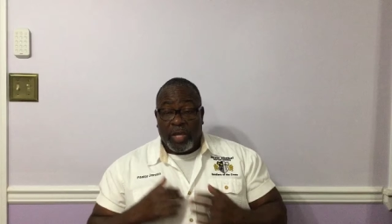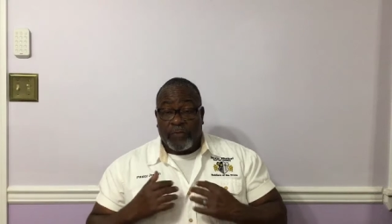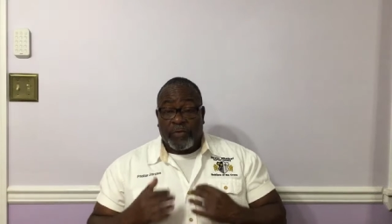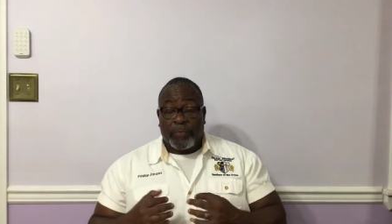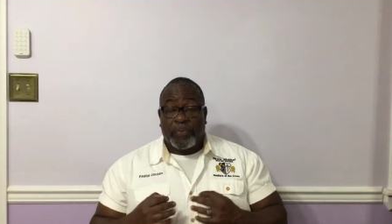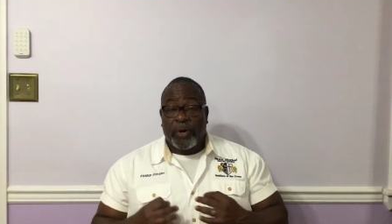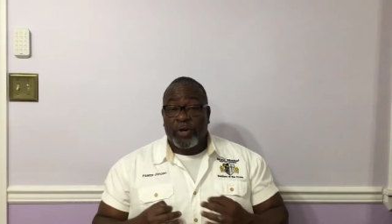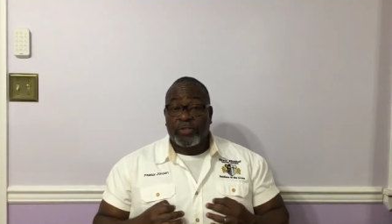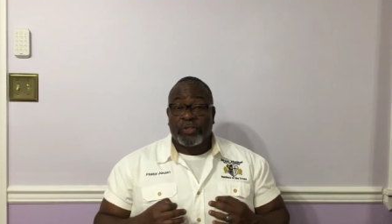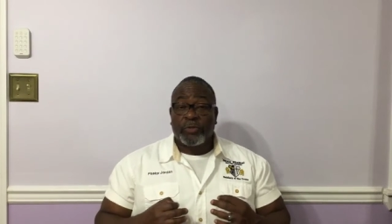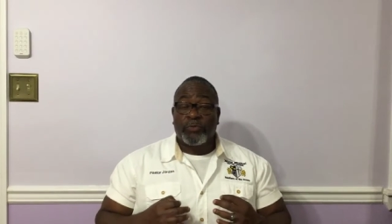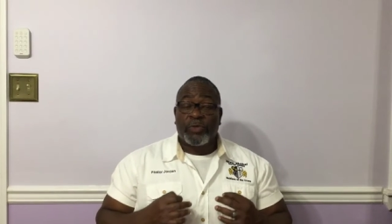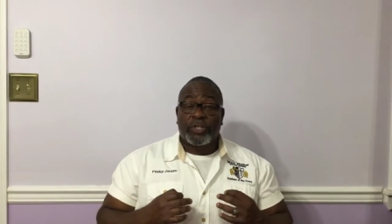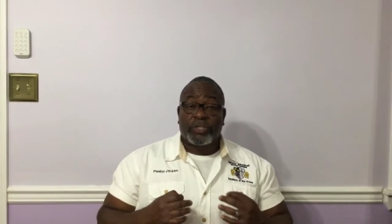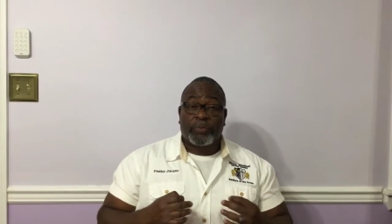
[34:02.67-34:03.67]
if a
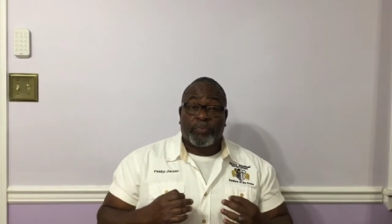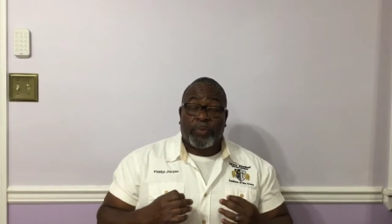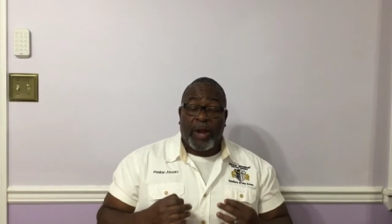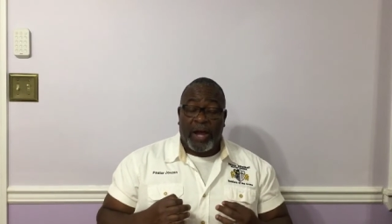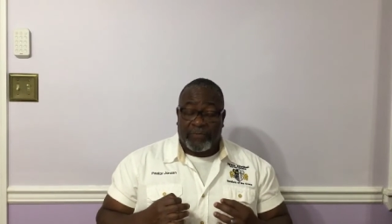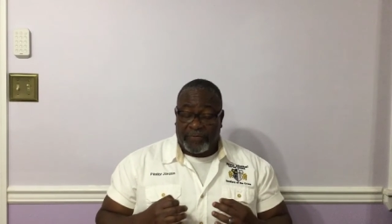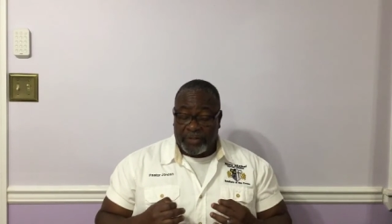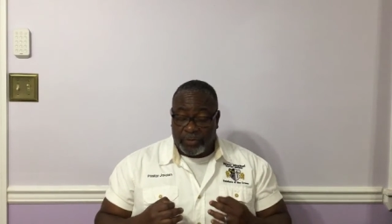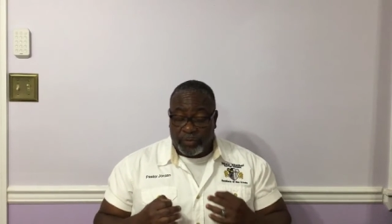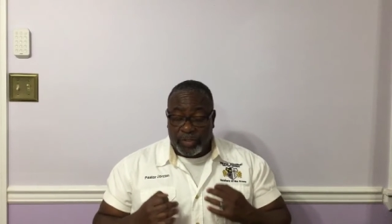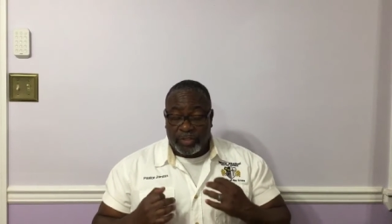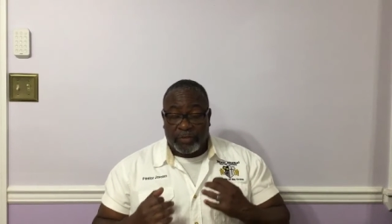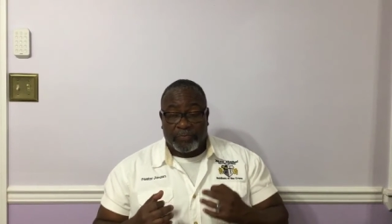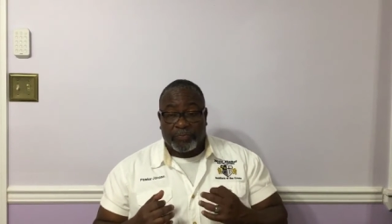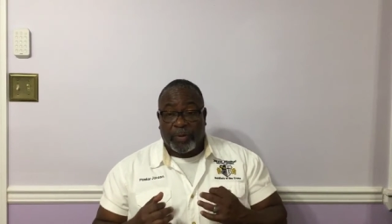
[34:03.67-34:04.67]
person was a prophet,
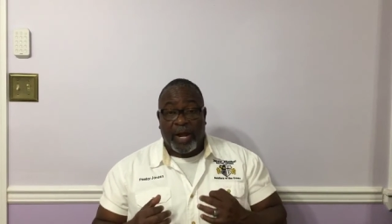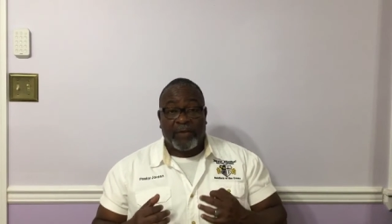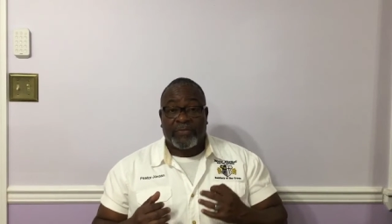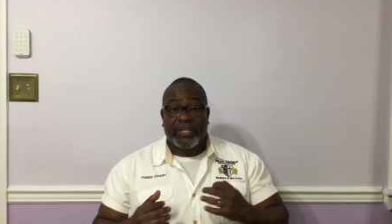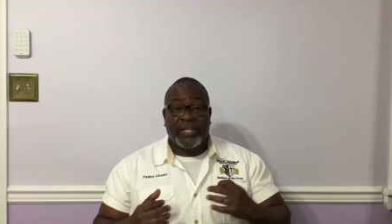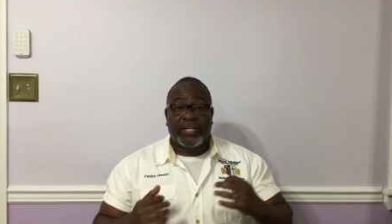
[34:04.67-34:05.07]
was a prophet,